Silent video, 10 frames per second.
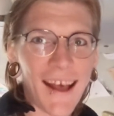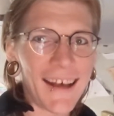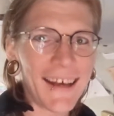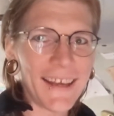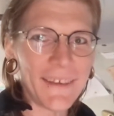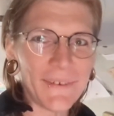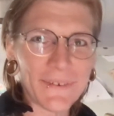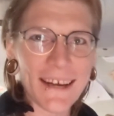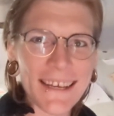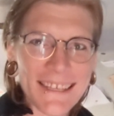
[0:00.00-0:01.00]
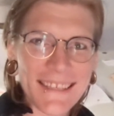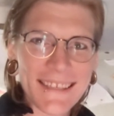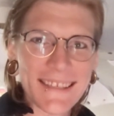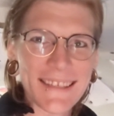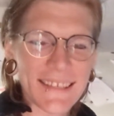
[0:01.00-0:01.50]
Hi,
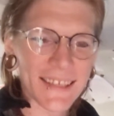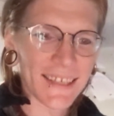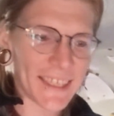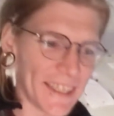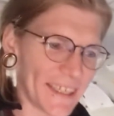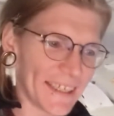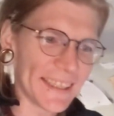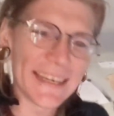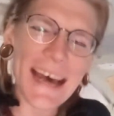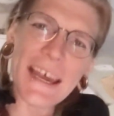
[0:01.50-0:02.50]
friends. I